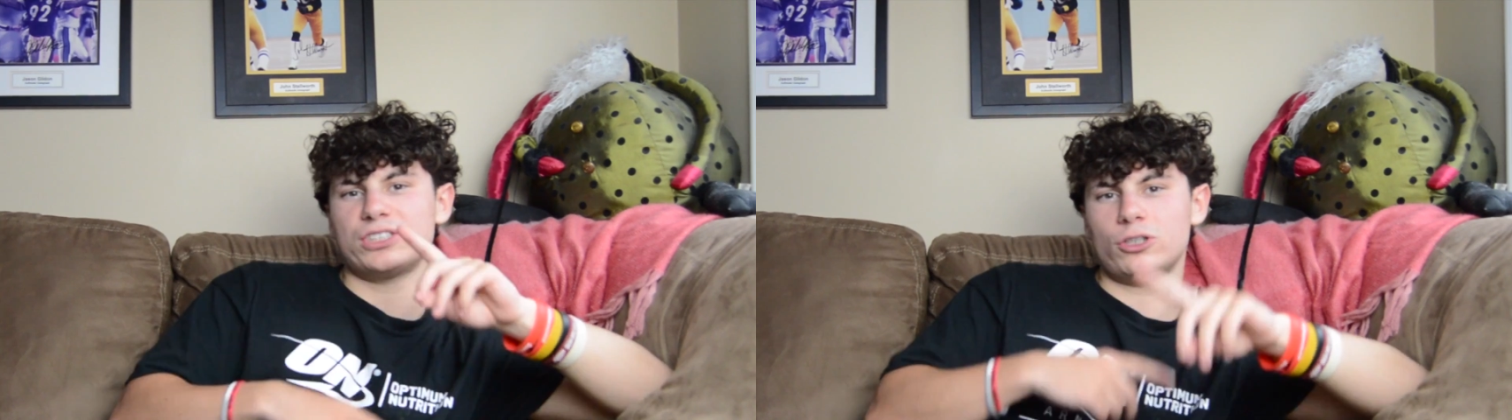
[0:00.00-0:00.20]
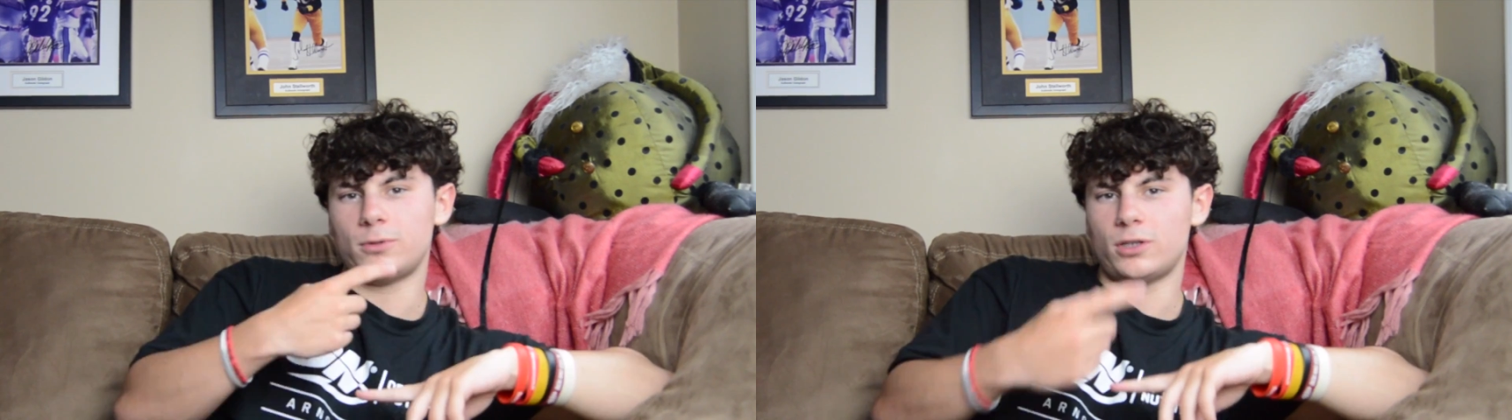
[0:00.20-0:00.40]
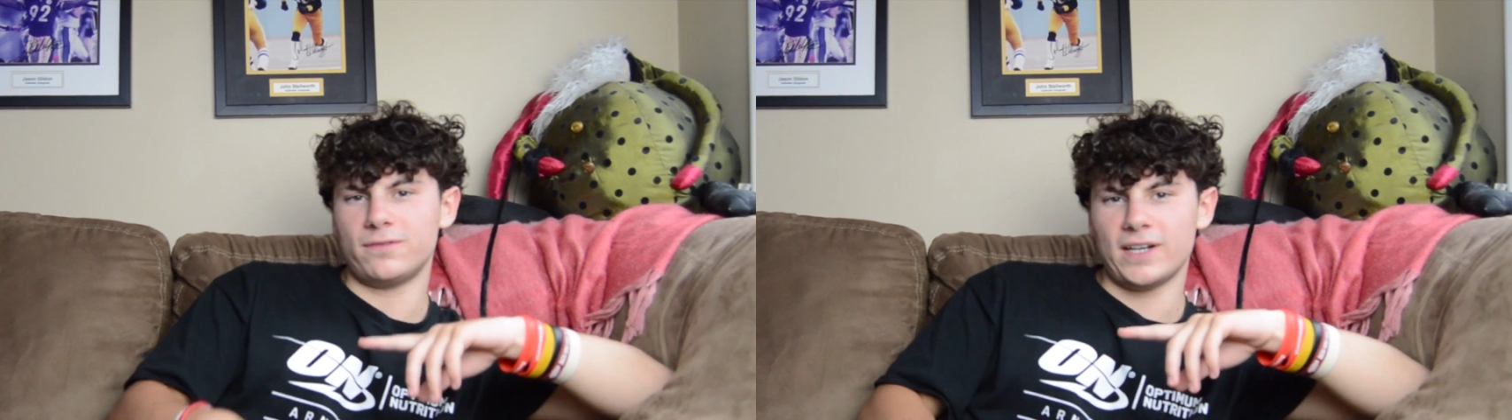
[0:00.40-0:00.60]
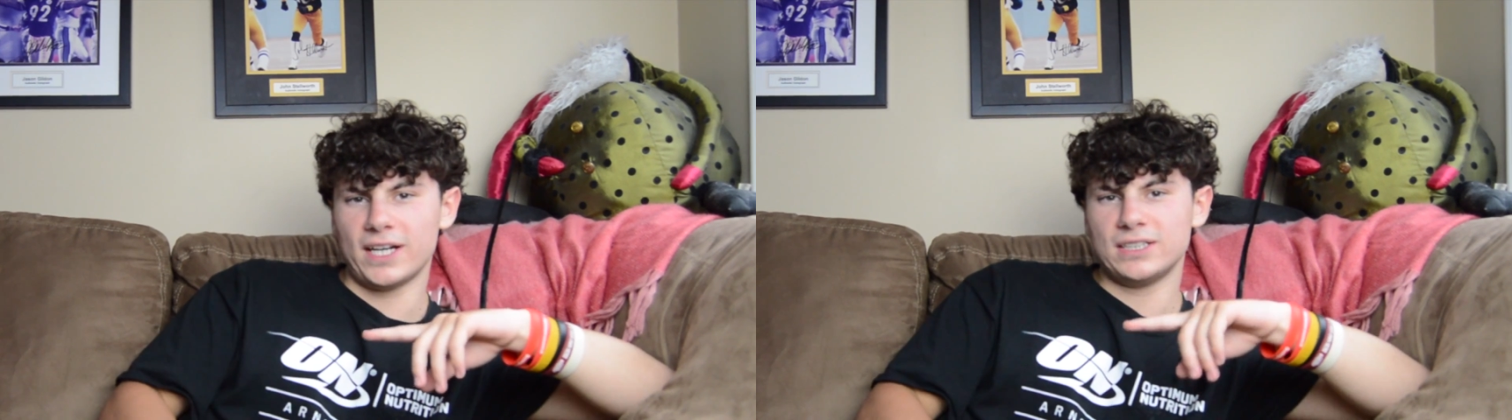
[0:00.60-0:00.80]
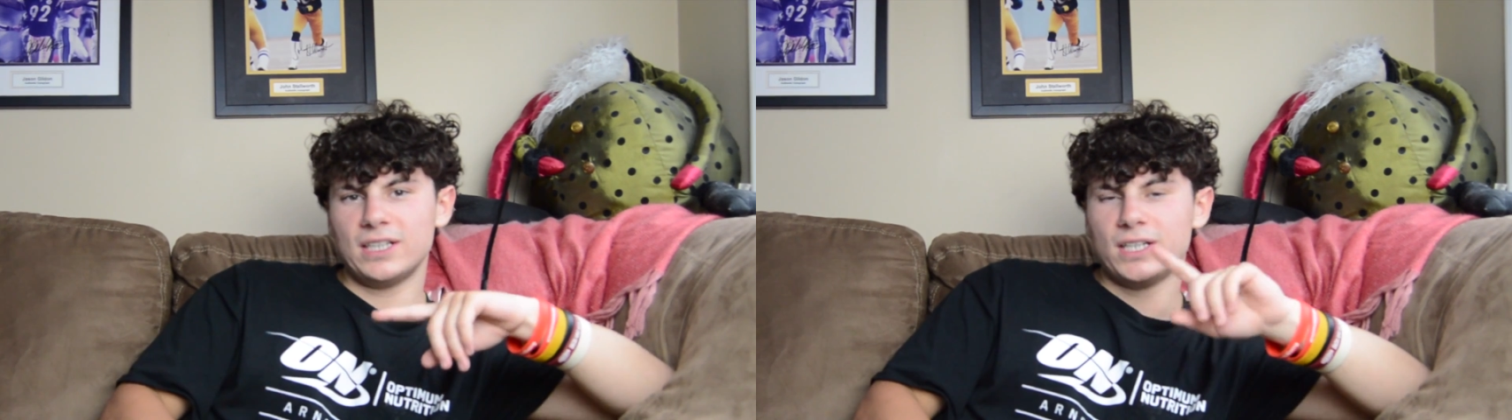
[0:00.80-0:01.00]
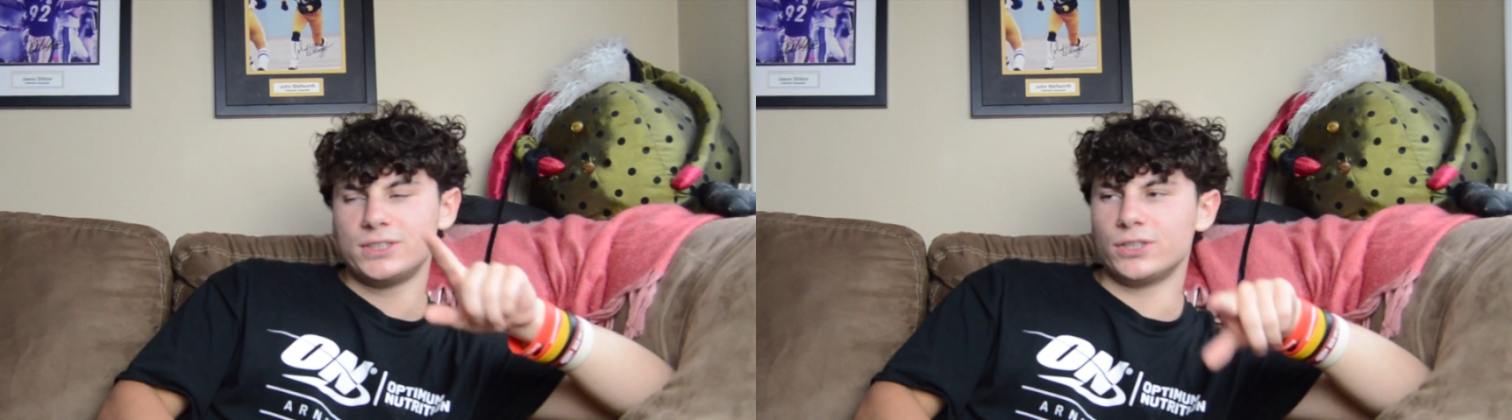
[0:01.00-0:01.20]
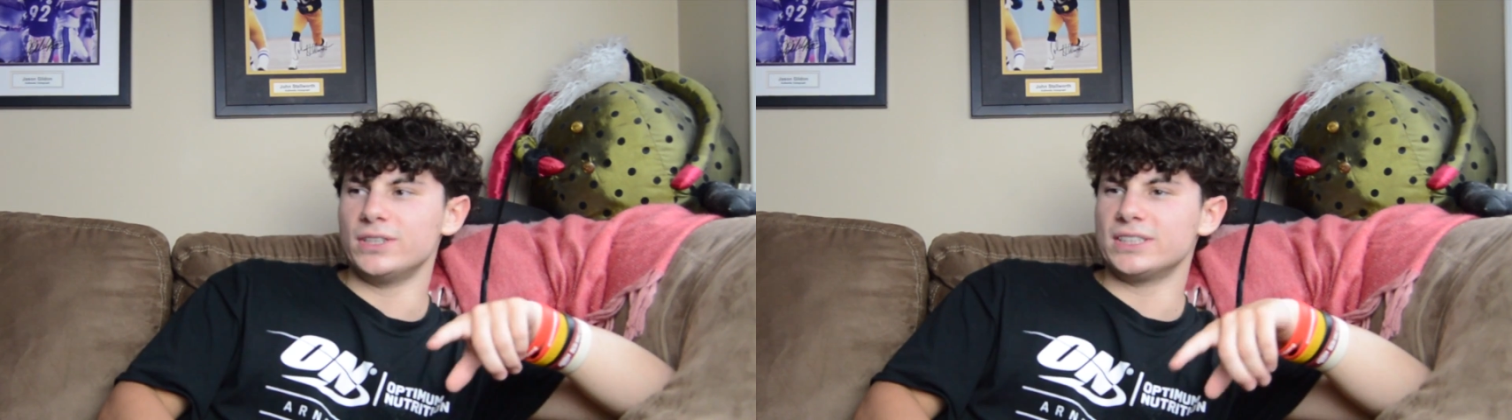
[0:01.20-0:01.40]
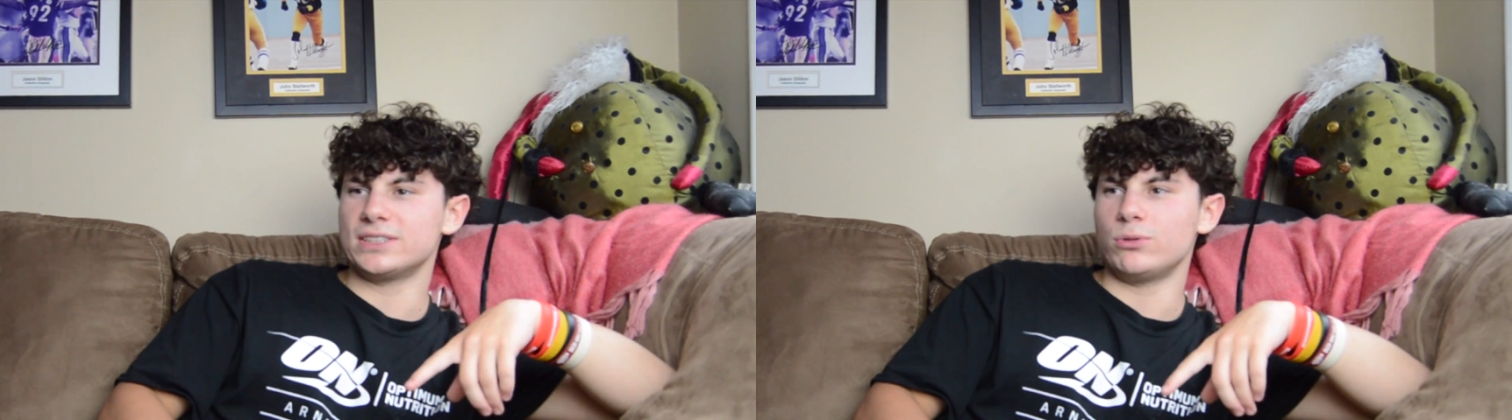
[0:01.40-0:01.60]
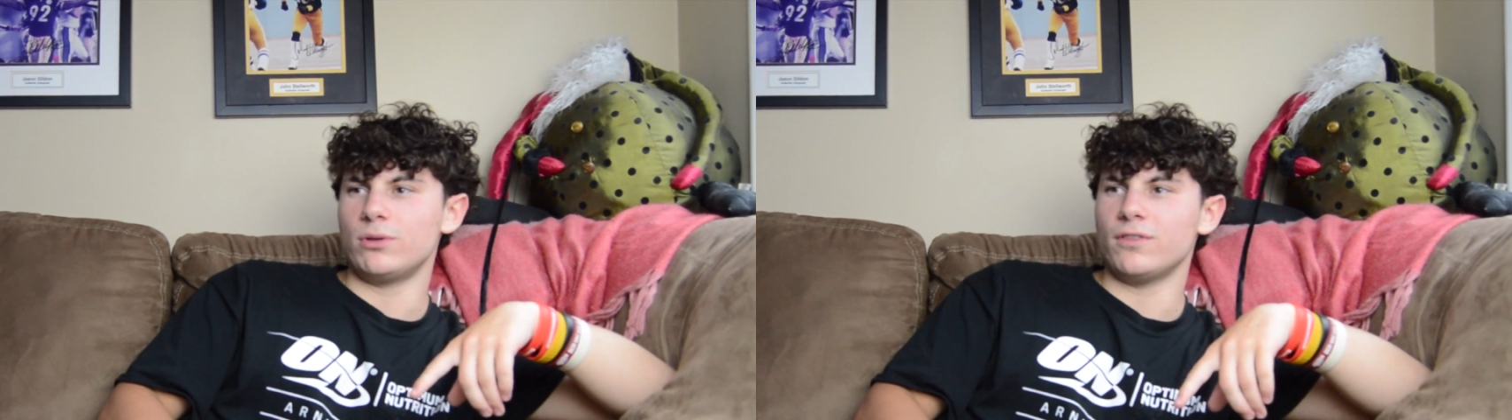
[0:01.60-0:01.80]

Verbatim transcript: snowball effect, turn this into a